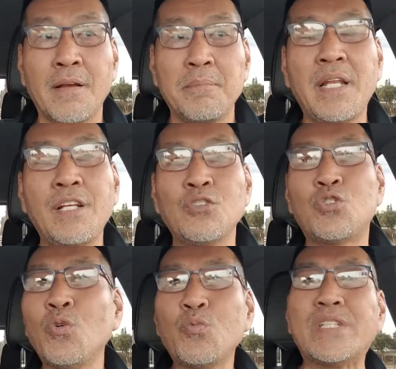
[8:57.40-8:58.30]
Meaning,
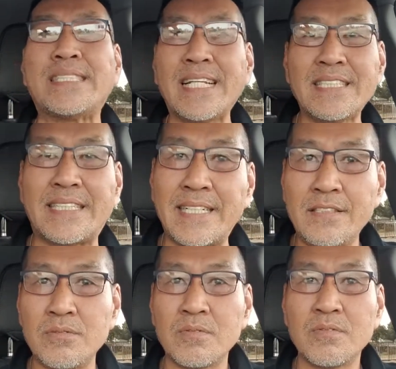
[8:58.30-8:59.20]
don't resist
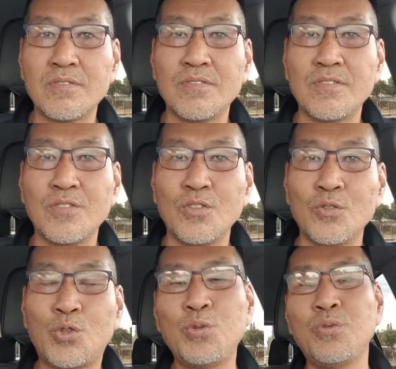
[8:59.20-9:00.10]
it,
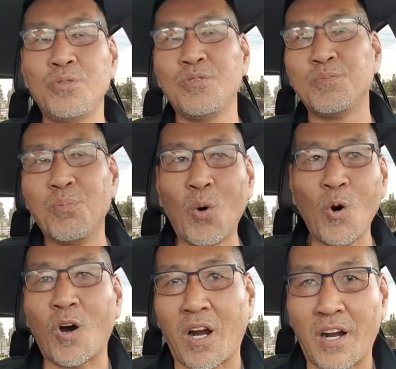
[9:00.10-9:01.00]
do
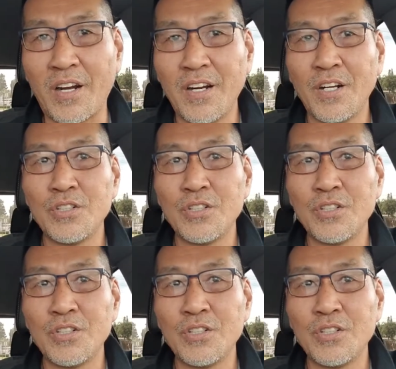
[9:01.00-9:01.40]
more